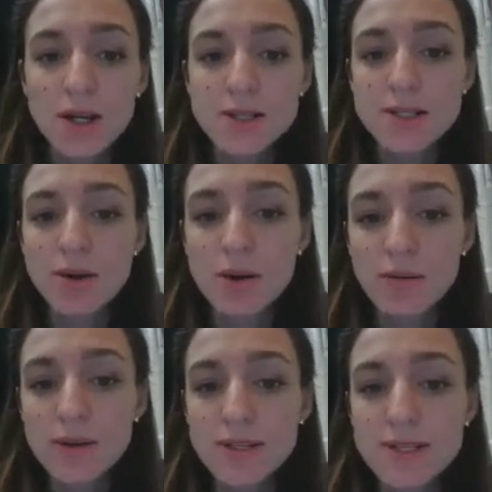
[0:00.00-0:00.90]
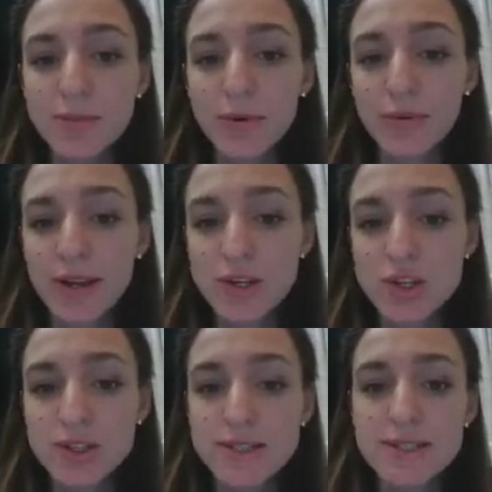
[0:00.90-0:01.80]
service
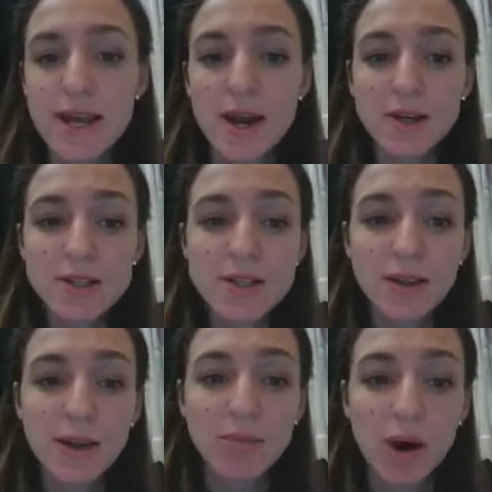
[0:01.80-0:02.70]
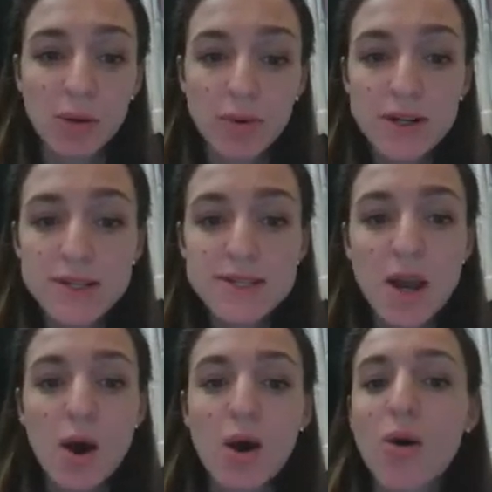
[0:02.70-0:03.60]
operations and lay barbers
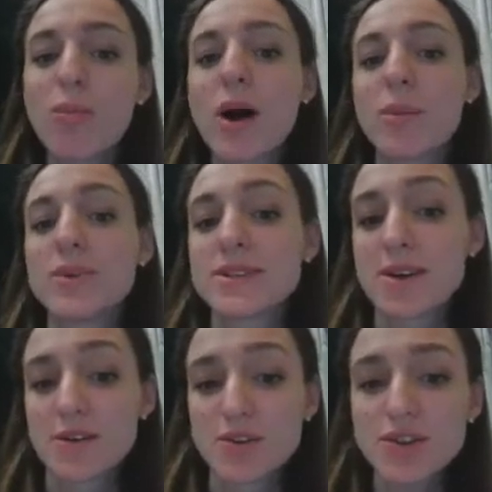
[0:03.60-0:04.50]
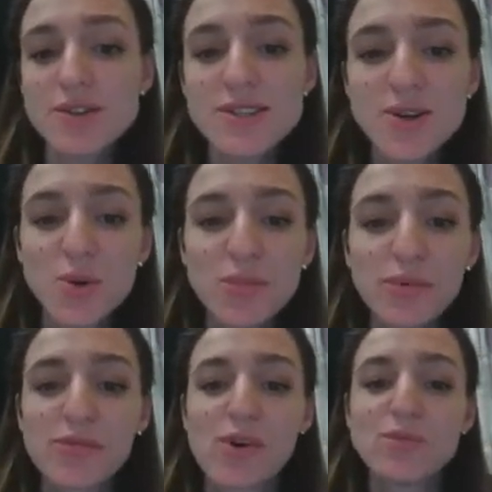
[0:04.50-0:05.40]
or barber surgeons who
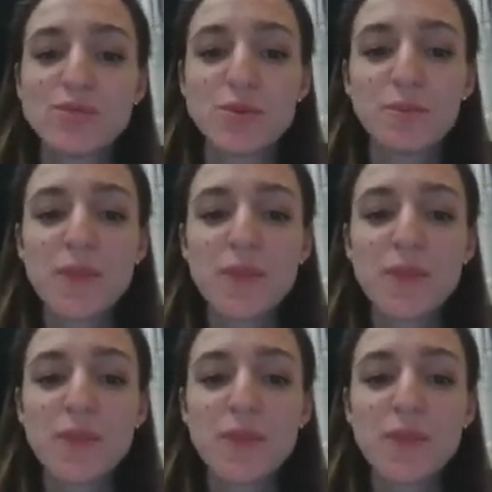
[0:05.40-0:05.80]
performed